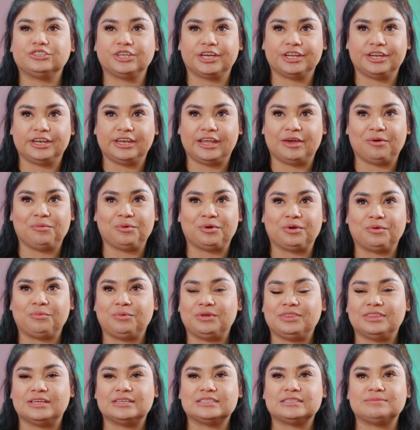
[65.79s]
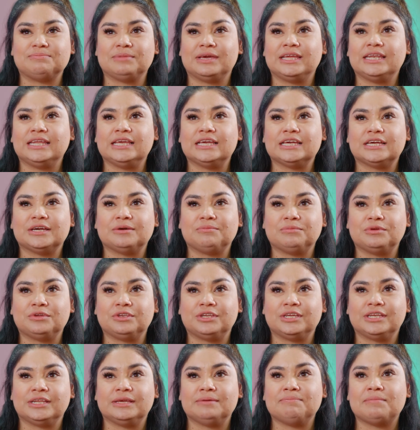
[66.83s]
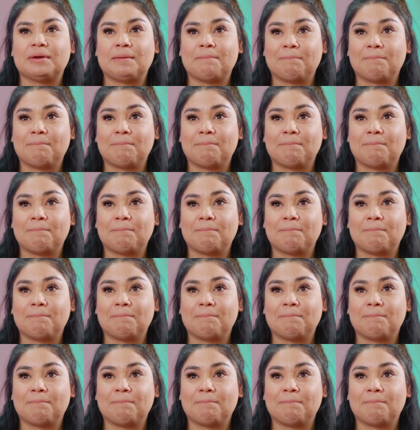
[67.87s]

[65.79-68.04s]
interviews that I like to shoot, I would rather